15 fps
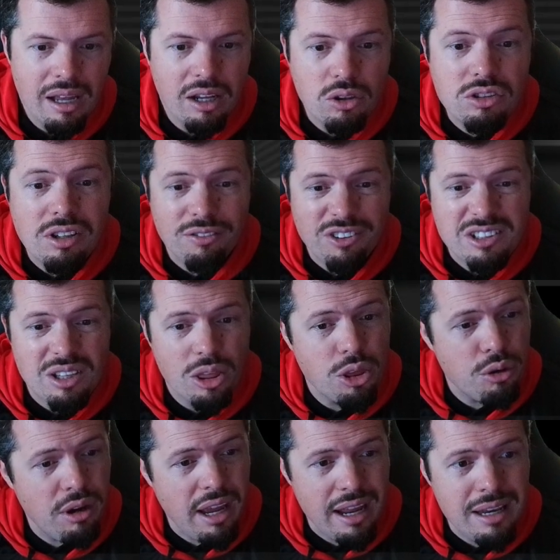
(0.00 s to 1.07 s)
It also fits a
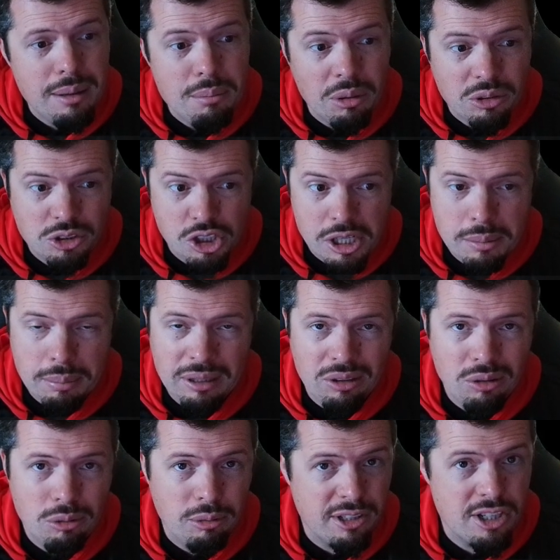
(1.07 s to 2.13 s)
380mm
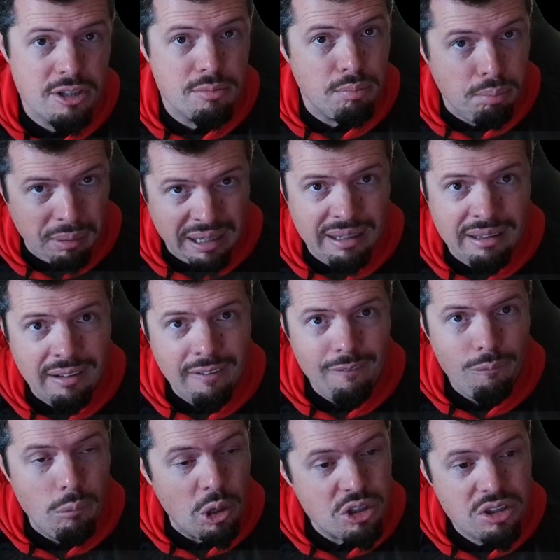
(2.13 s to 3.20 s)
GPU, which is big.
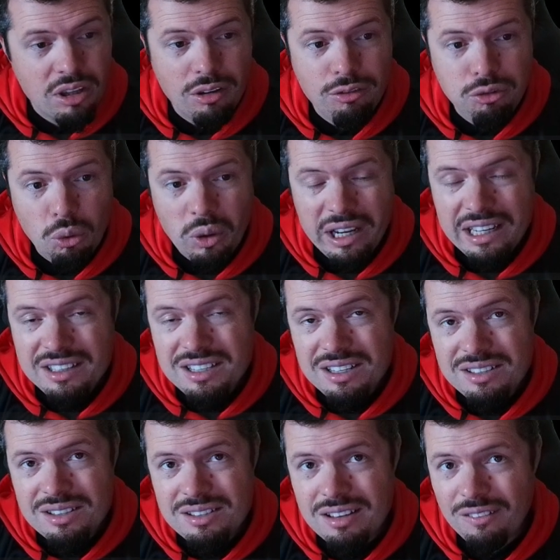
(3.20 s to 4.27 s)
Most of the
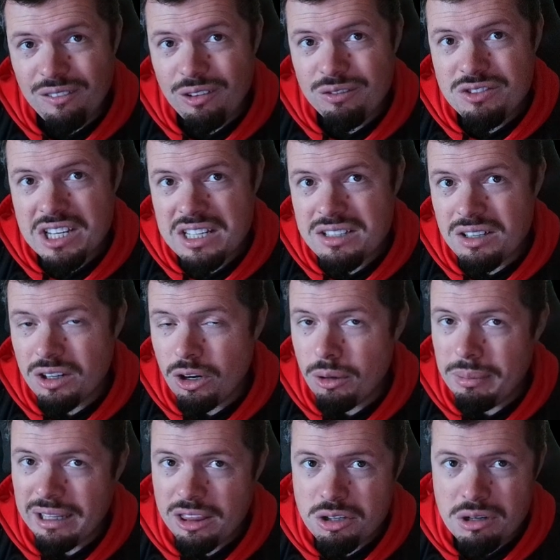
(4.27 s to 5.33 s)
480s and stuff I've tested are
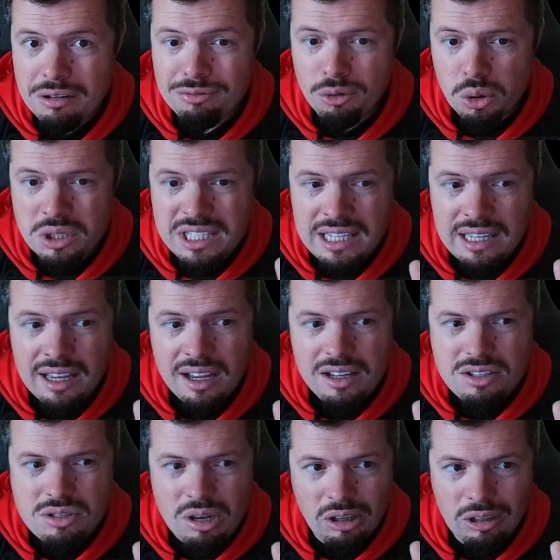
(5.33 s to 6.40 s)
about 340.
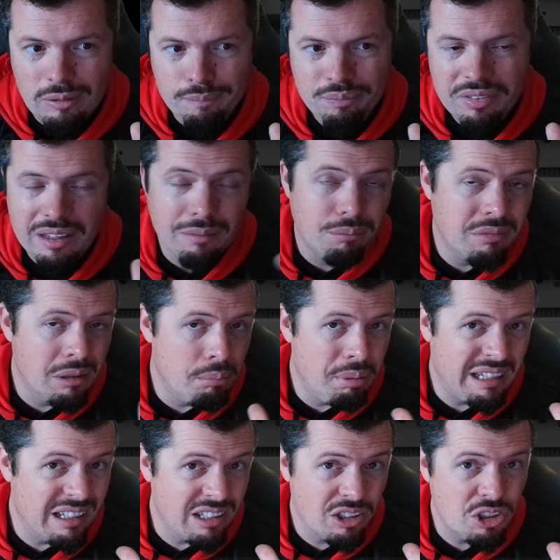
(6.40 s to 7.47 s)
So the
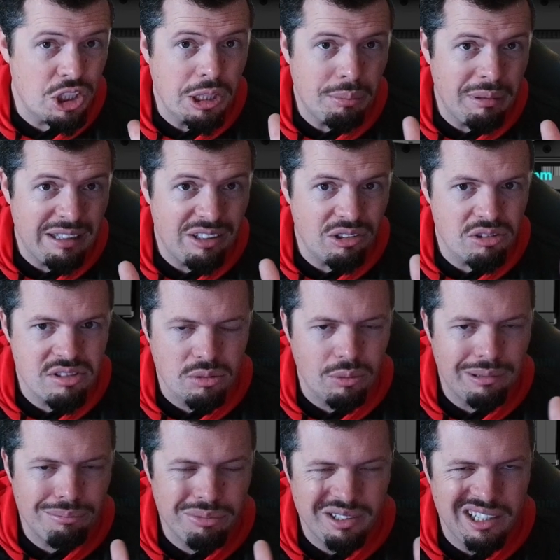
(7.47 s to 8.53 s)
bigger GPUs, the
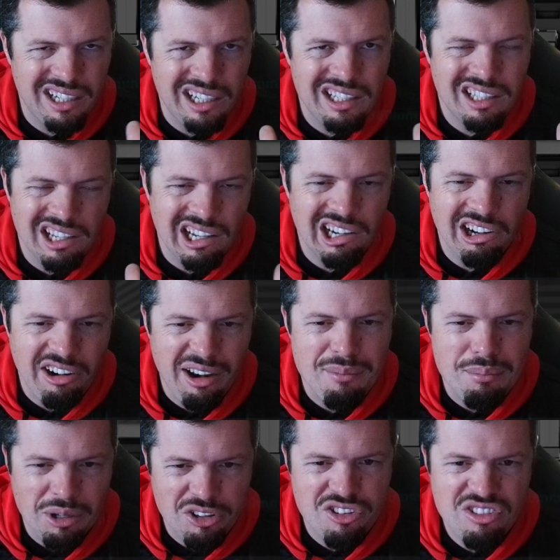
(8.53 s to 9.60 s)
1.8 kilogram
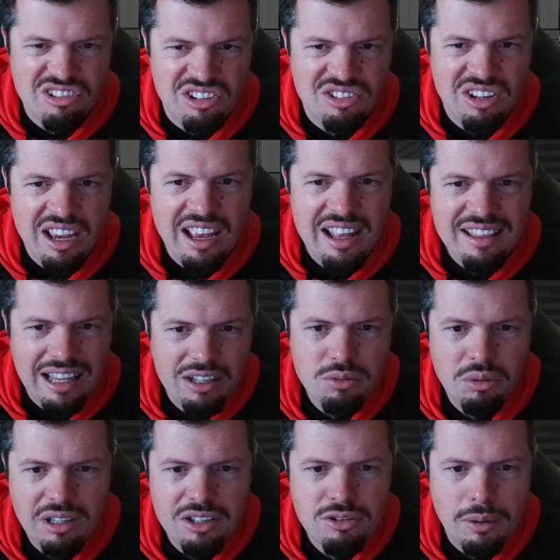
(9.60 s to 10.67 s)
monsters, that's
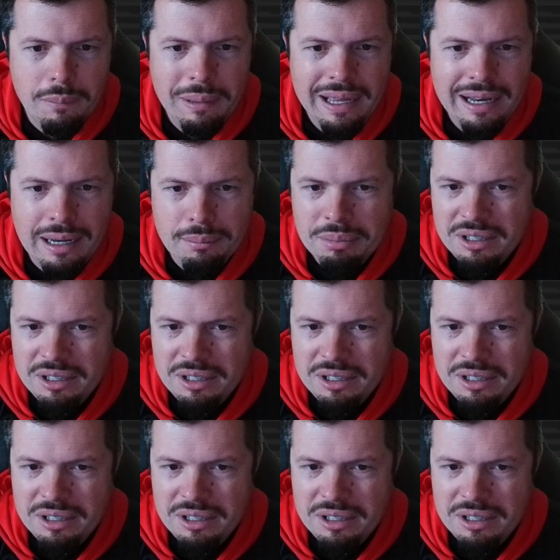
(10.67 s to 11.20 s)
what they top out at.